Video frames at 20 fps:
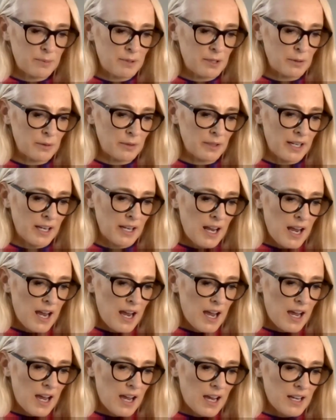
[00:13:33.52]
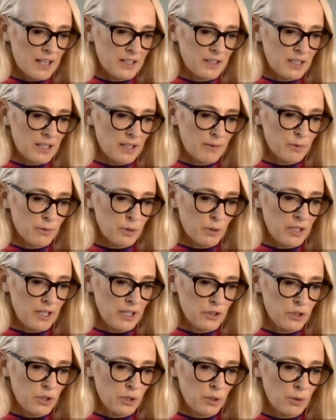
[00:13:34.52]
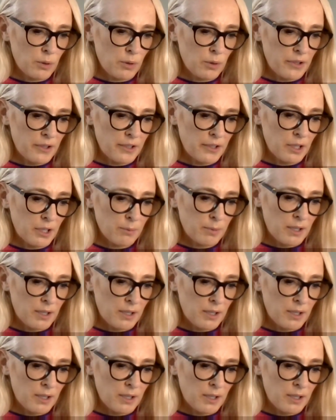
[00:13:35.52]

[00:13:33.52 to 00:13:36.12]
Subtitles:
absolutely. Dave, we're going to let you go there now,